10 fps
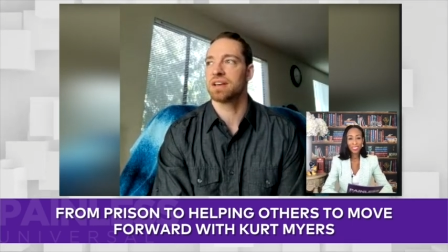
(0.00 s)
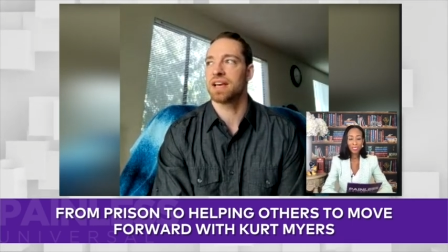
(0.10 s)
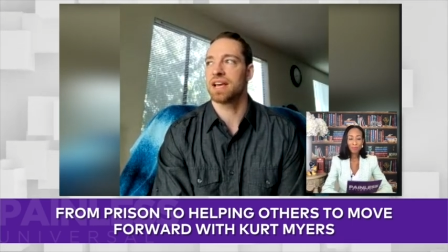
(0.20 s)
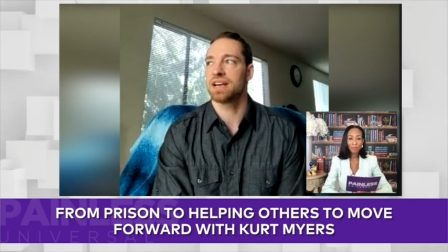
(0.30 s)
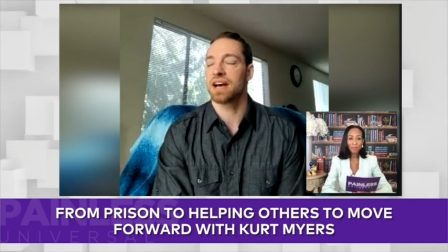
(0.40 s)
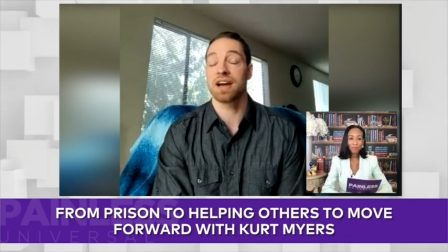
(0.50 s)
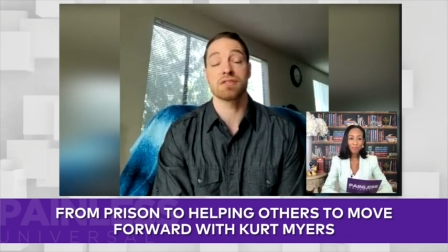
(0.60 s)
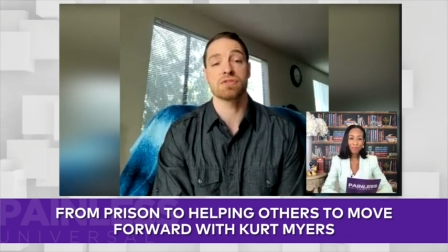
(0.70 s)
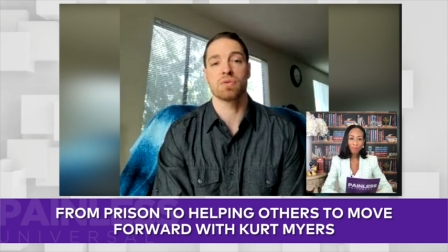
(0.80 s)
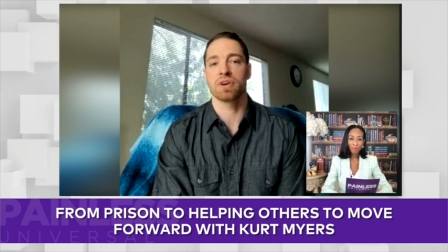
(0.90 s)
and I
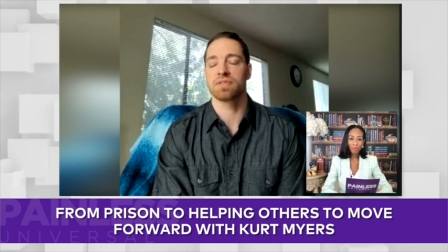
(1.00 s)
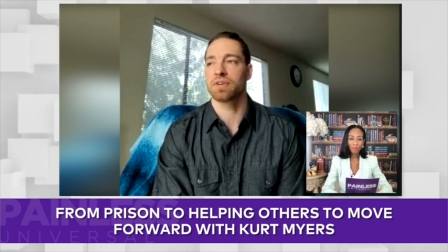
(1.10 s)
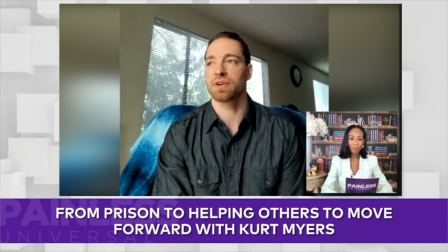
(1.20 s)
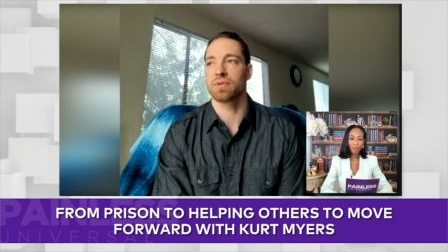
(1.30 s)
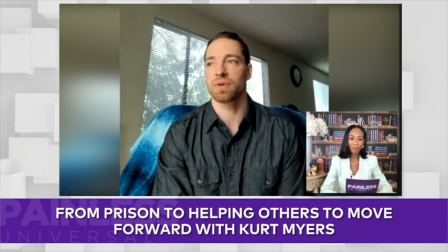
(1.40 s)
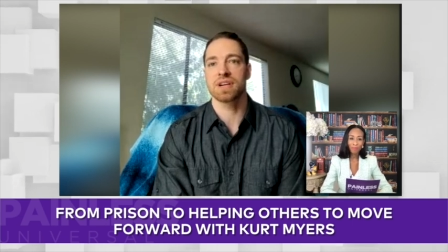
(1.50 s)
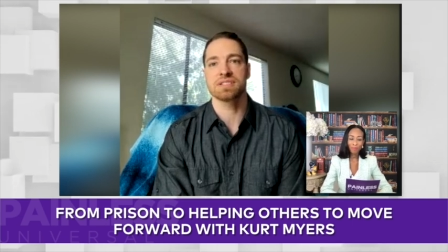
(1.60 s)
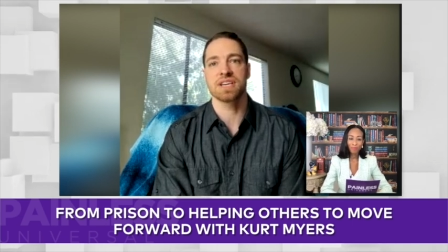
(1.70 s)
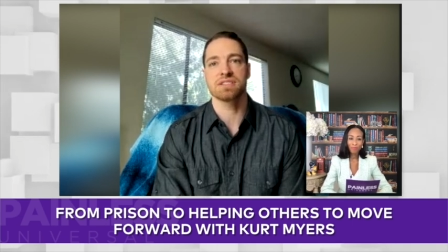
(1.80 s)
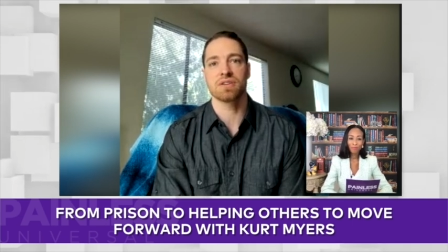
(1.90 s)
also worked for an
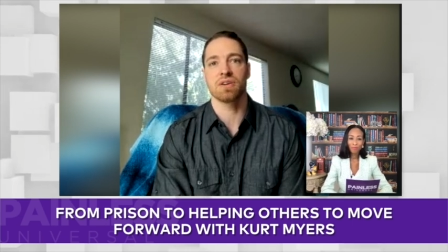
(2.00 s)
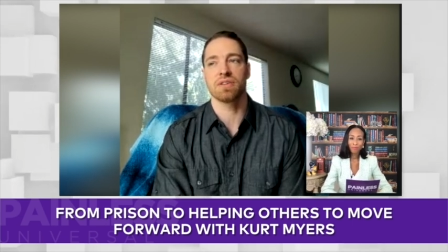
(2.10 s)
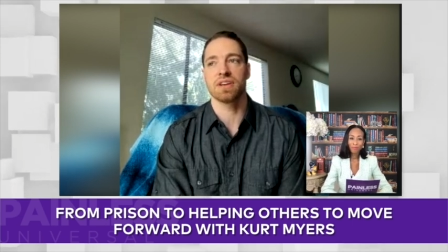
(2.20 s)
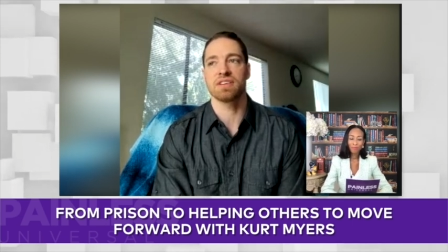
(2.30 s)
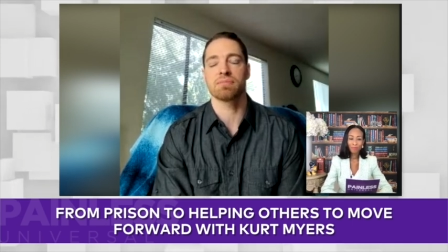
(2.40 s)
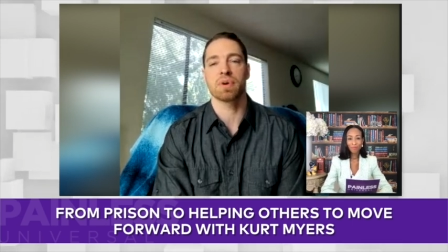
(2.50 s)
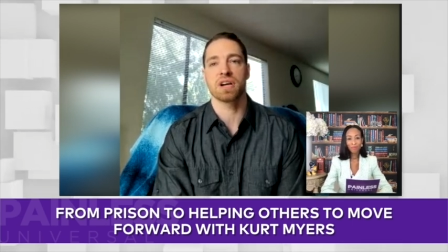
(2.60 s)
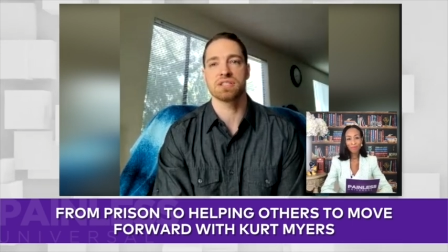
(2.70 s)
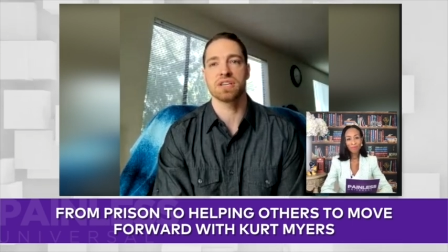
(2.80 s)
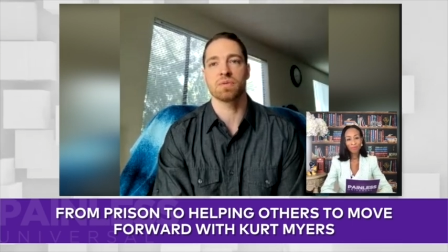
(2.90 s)
organization called the IF
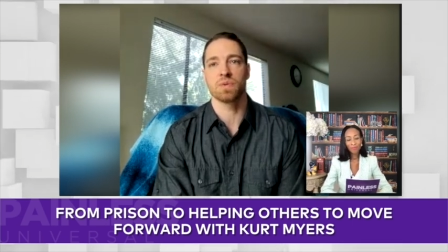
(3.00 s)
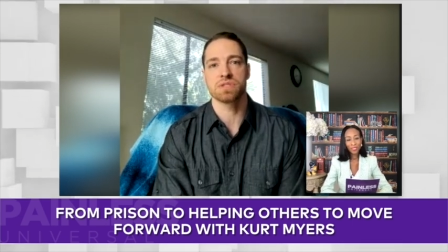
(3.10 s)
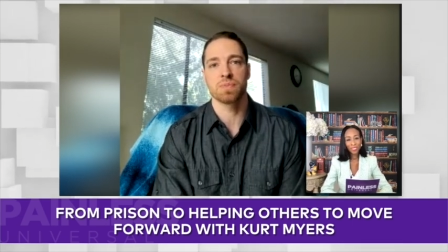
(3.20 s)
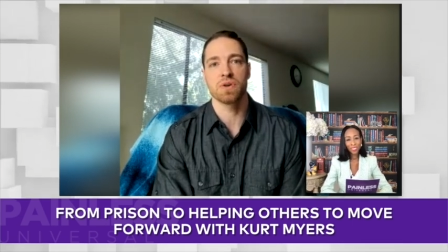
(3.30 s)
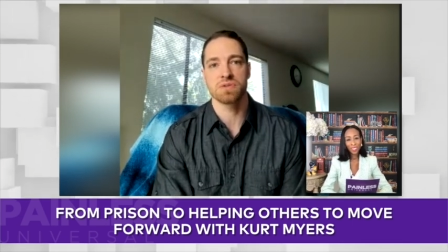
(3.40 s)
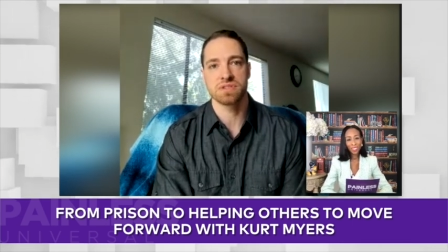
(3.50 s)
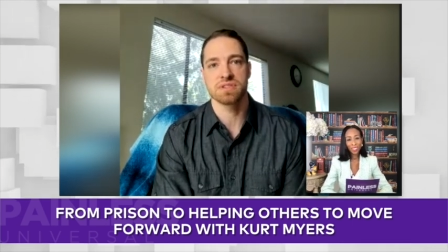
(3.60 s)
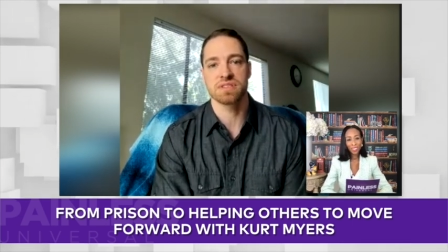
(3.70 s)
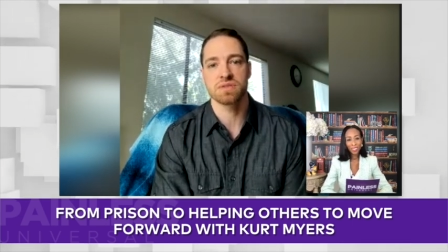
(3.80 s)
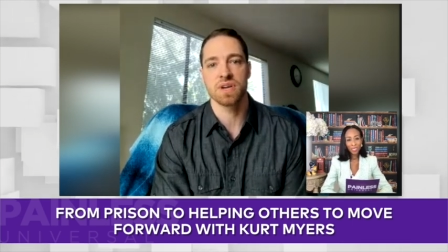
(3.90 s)
Project, which poses
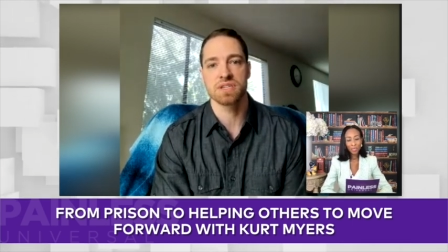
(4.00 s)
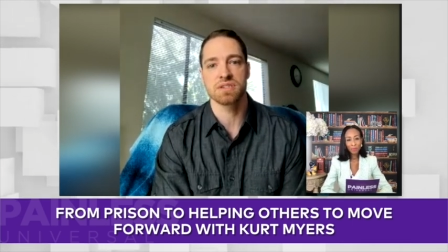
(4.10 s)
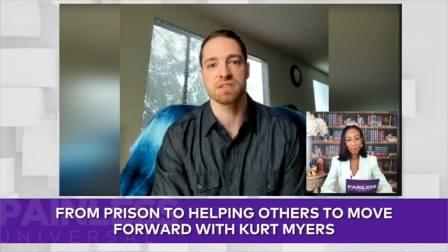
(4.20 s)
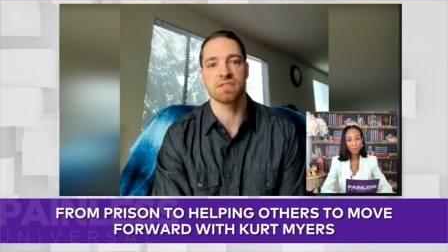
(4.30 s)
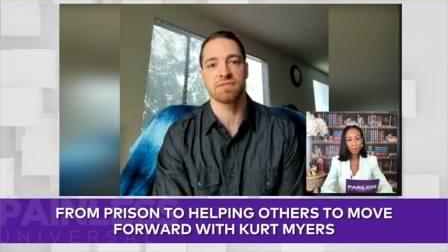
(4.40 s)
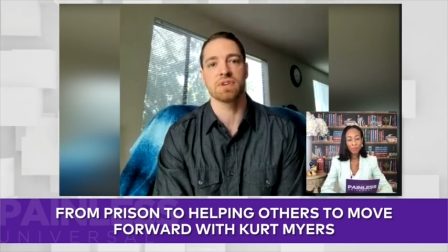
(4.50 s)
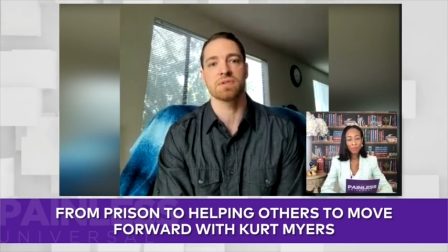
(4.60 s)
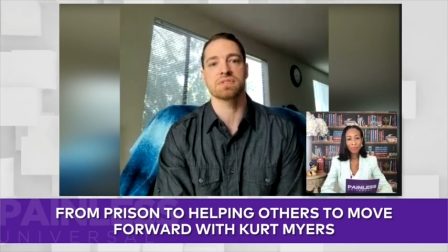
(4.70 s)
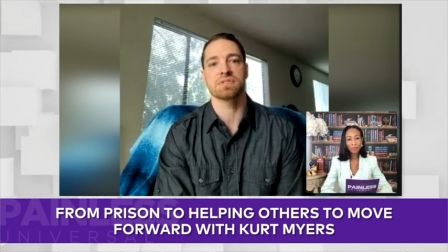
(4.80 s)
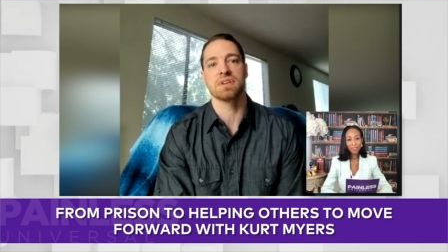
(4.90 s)
this question to
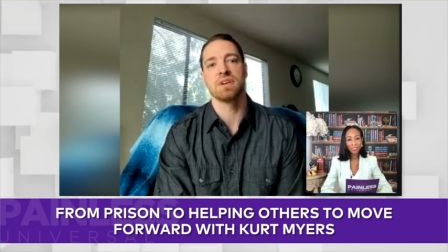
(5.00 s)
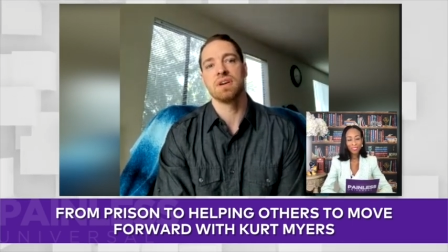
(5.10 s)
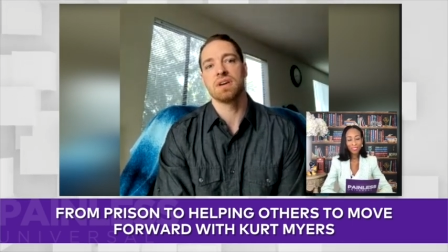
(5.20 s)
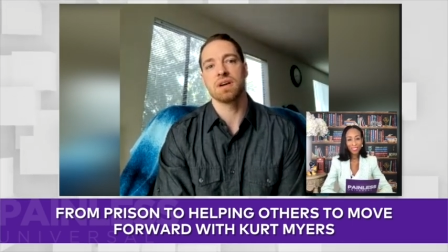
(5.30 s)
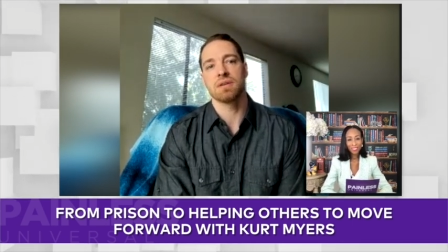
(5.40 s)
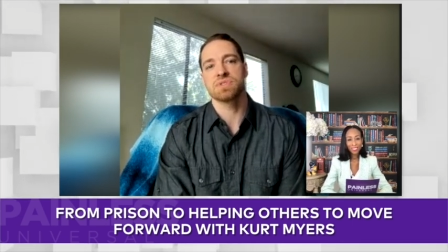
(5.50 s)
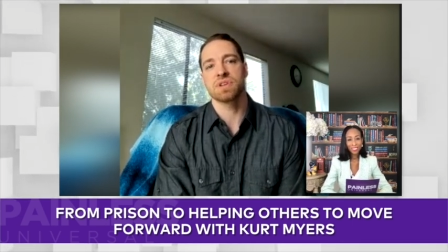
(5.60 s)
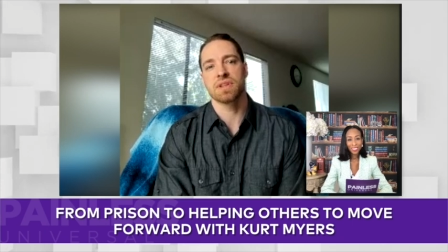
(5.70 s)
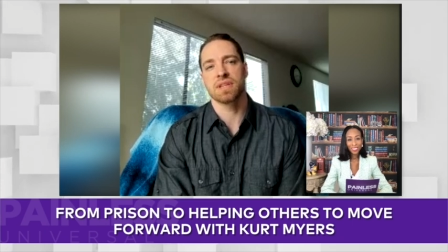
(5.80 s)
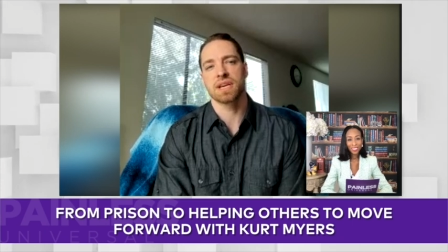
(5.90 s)
folks um,
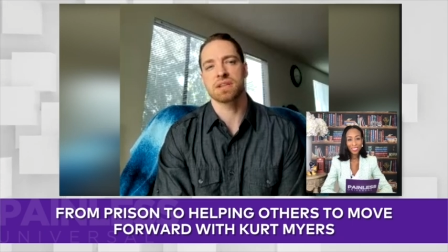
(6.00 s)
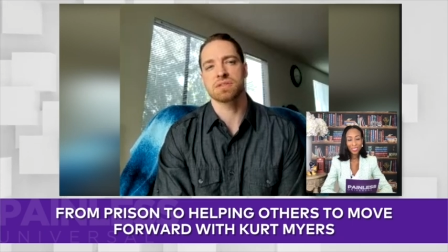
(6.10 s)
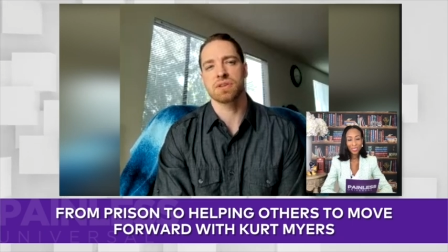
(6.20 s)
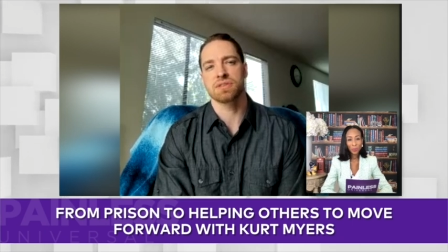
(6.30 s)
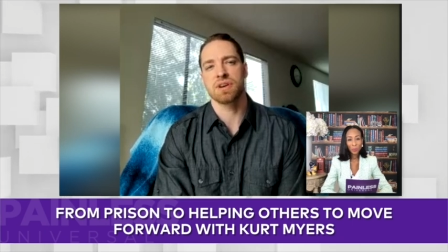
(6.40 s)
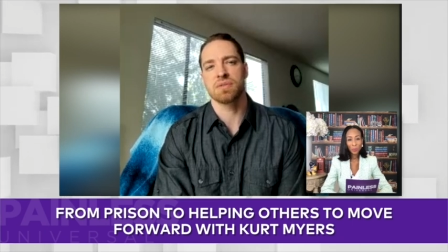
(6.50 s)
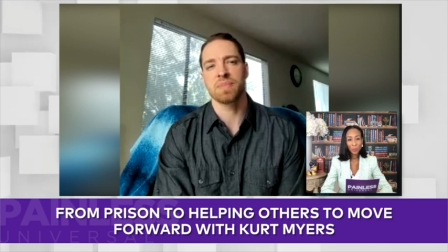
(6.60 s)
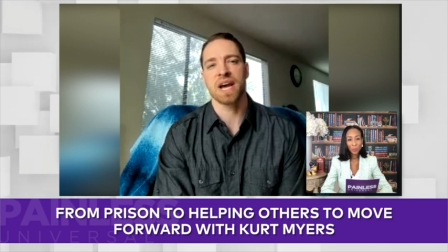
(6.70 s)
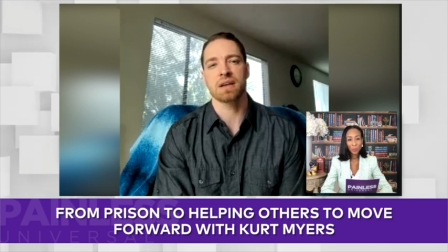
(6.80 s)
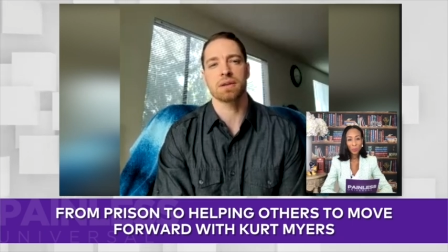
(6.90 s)
so that they can start to
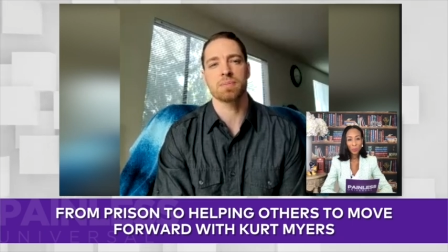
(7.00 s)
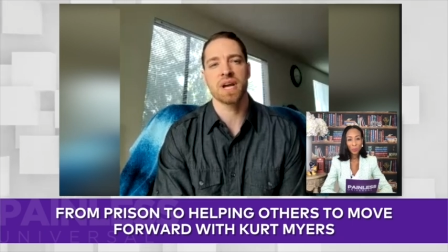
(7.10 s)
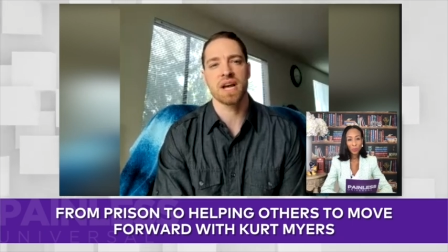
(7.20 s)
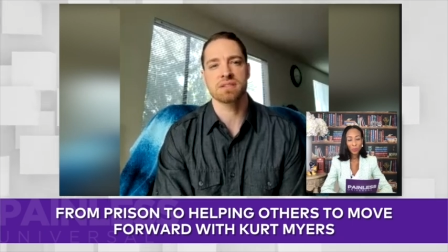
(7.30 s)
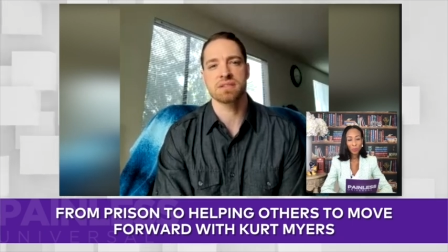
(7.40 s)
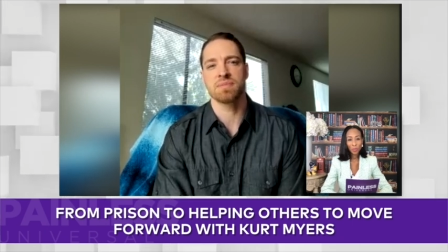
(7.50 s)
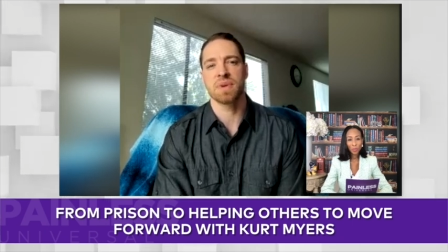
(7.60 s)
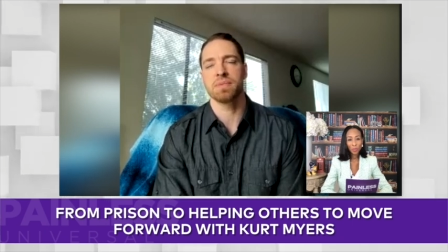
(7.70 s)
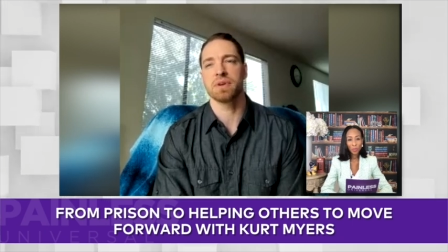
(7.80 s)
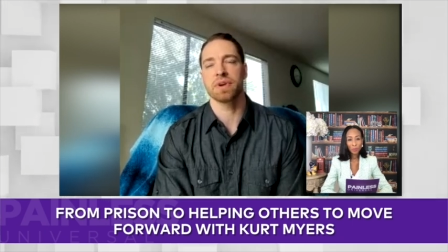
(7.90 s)
unpack their past and
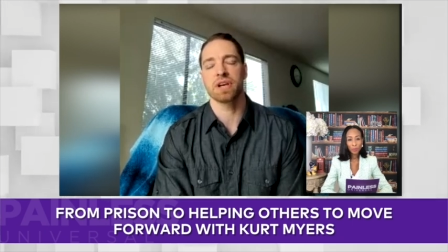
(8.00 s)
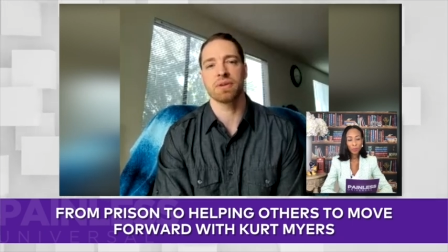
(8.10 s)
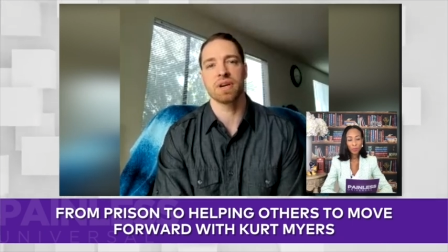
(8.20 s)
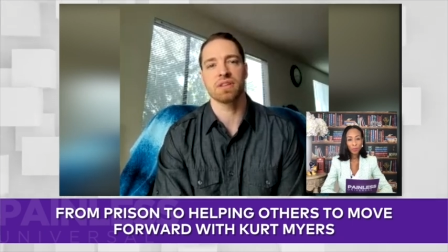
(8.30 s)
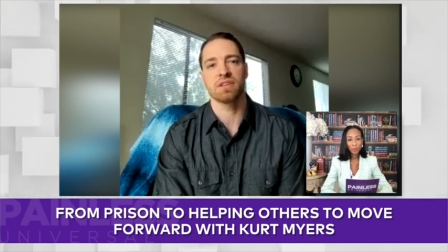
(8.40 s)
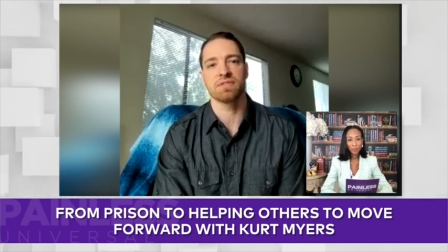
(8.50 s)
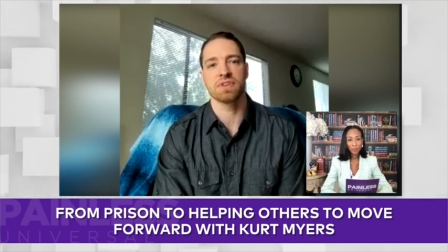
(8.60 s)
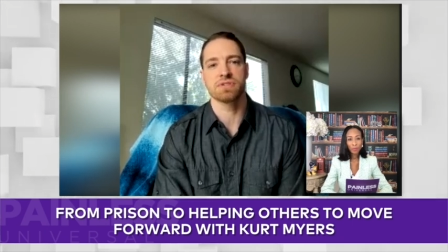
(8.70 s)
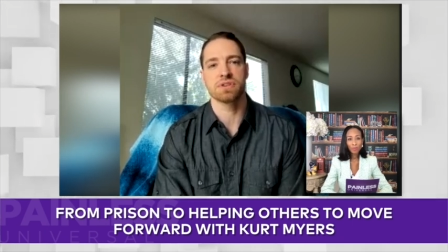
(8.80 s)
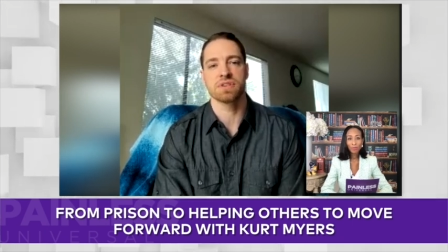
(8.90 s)
maybe recreate their future.